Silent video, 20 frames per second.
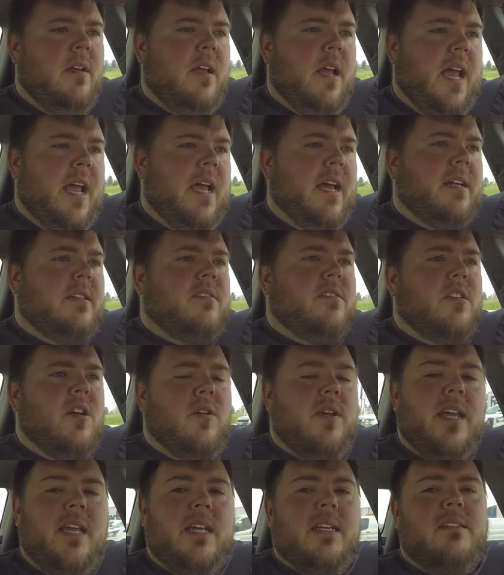And so
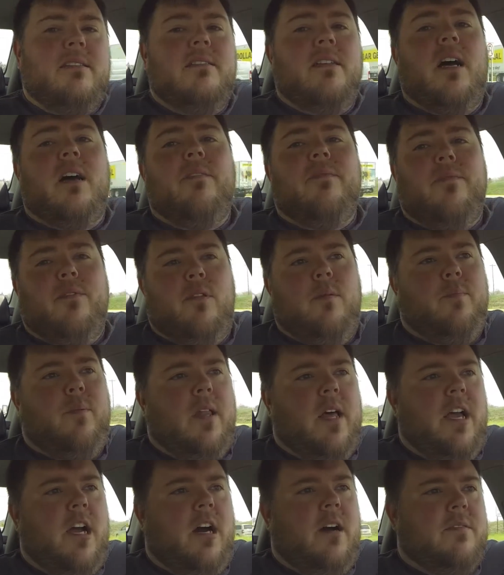he is done for the
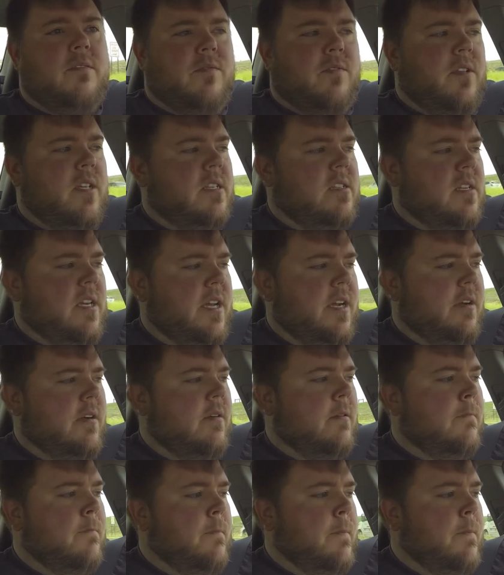playoffs for this year.